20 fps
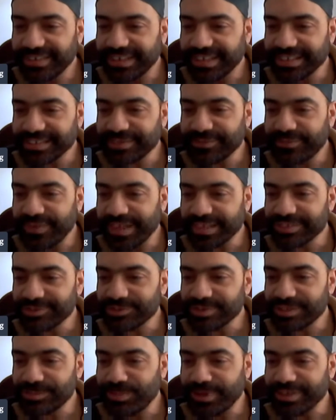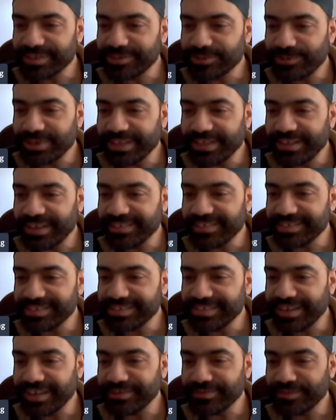his fast response when he got the
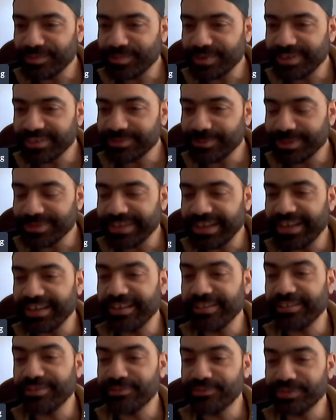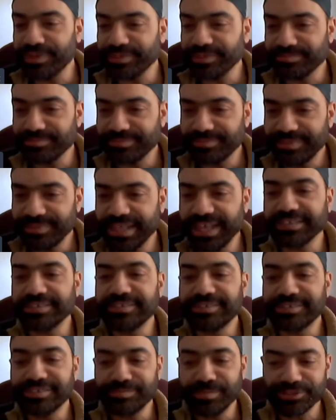sign from Allah subhanahu wa ta'ala, the dream.
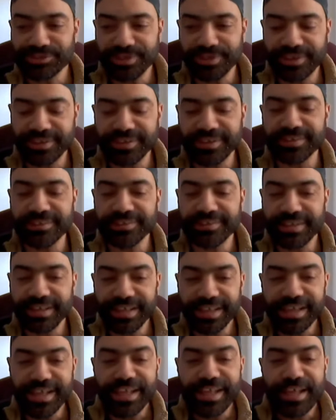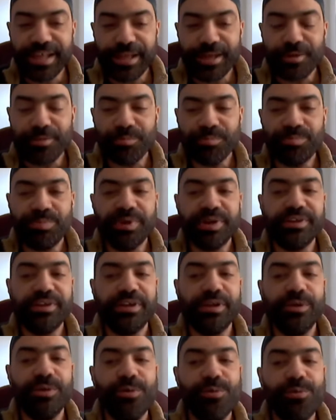Yes, MashaAllah. But
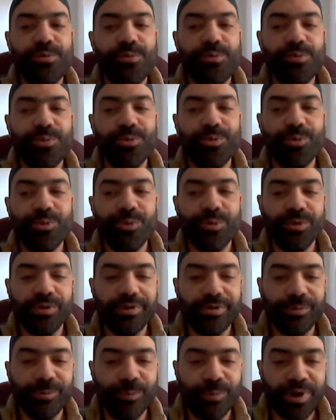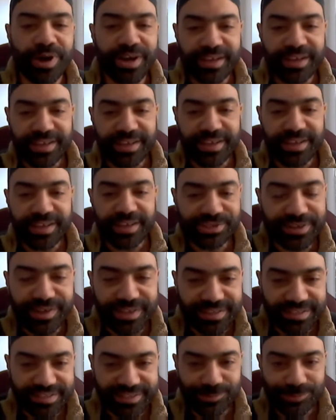why I'm
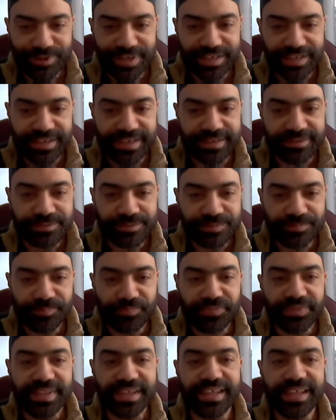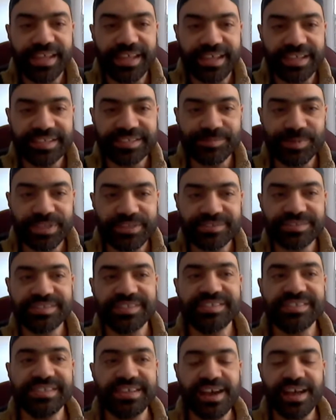sharing this right now is
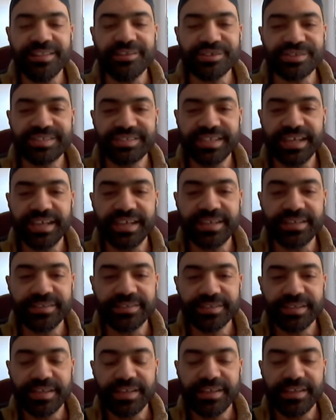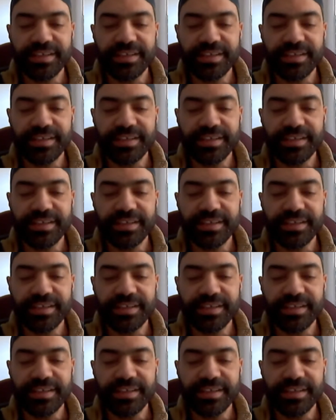because the scholars say